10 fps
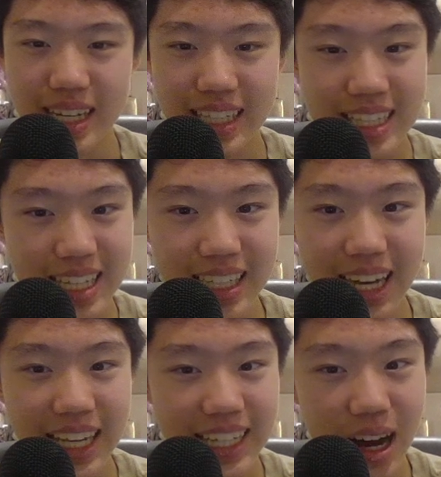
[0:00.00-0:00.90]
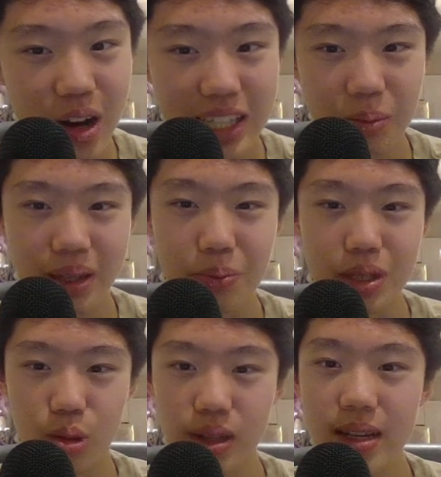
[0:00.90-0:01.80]
can take, and now I can play
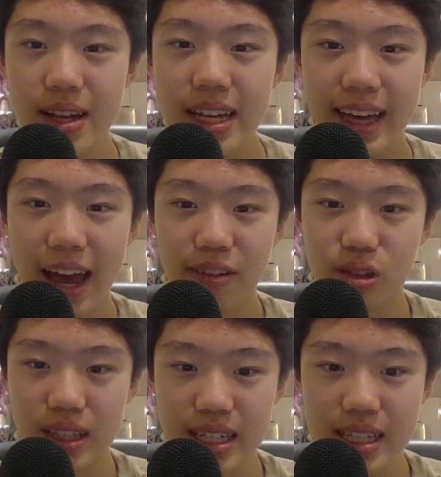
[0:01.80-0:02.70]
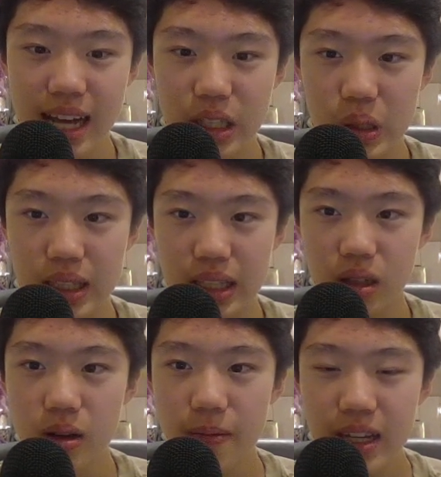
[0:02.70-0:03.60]
b3. After this, I go
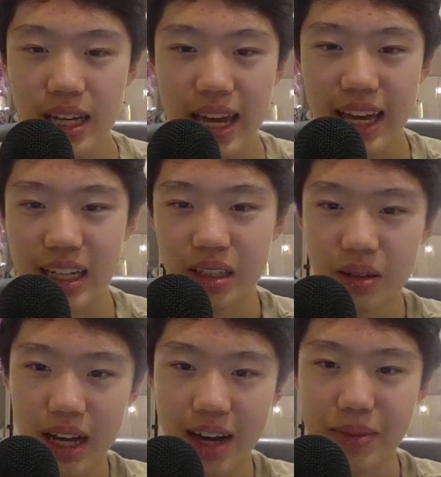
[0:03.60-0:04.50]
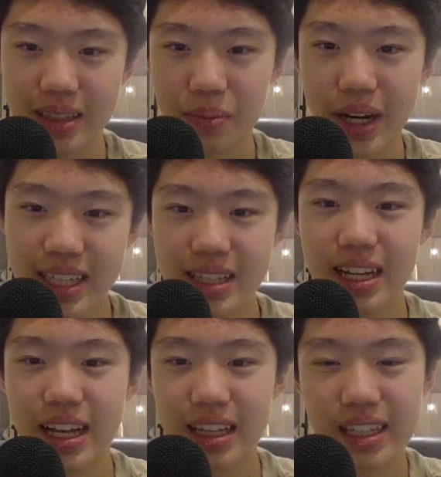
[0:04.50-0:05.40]
here, and I mean,
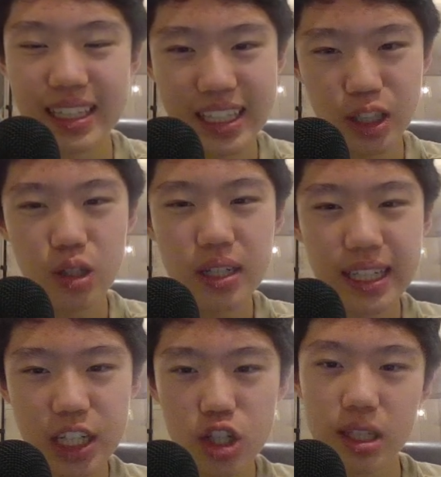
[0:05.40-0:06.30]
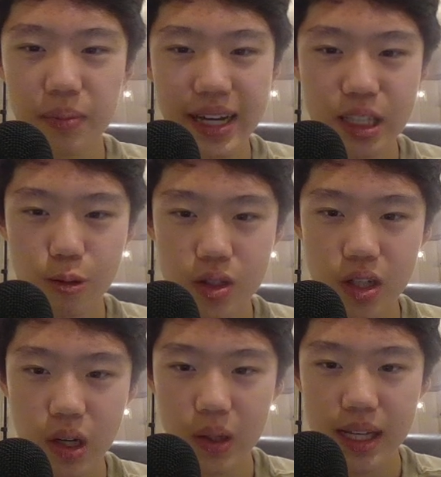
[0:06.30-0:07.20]
here initially my idea was to
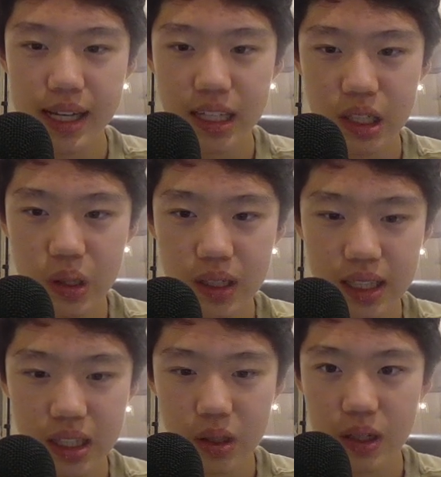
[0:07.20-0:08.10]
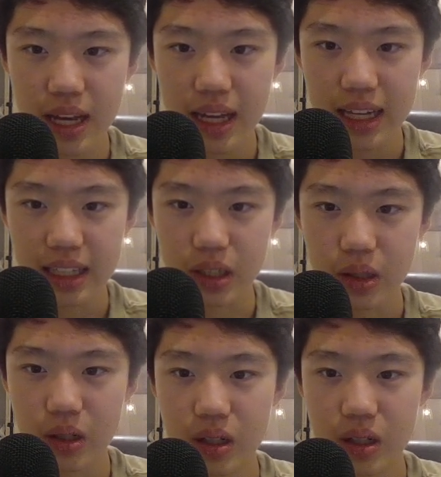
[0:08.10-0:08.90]
go here, here, and here.